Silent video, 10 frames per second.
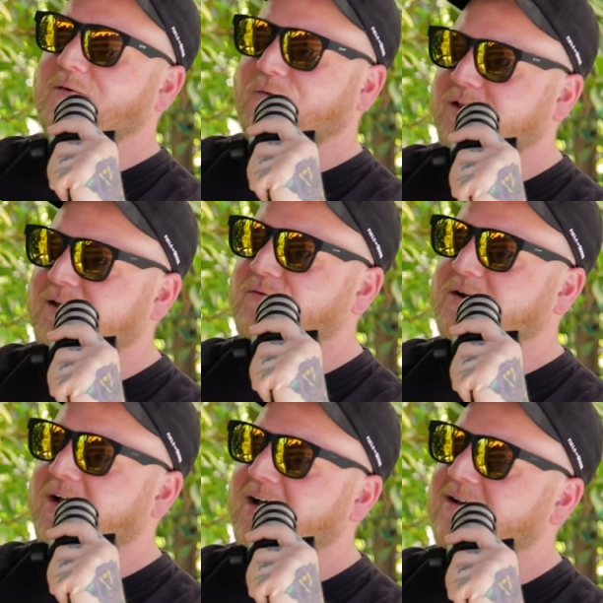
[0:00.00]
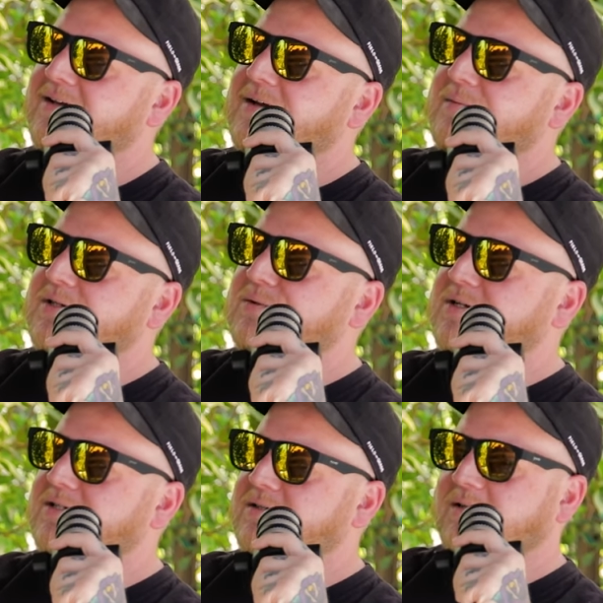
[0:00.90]
for the love of God.
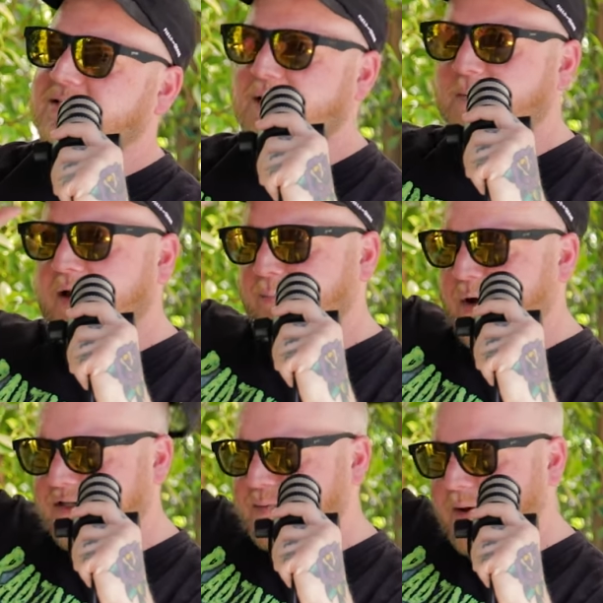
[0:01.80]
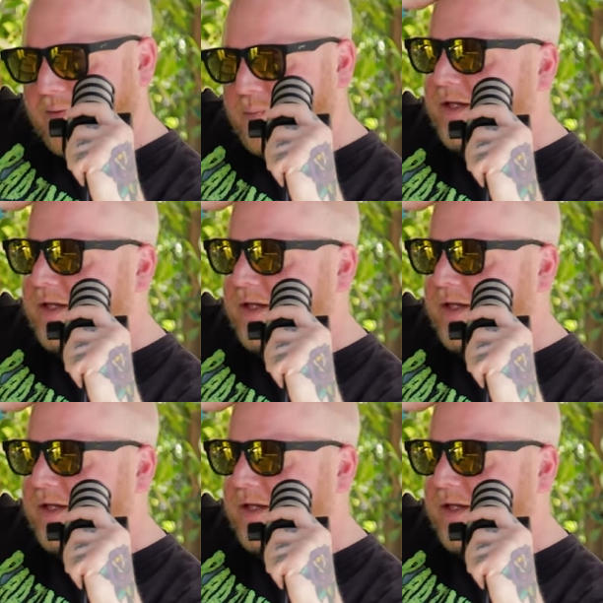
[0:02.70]
Just just let's hit my bald spot,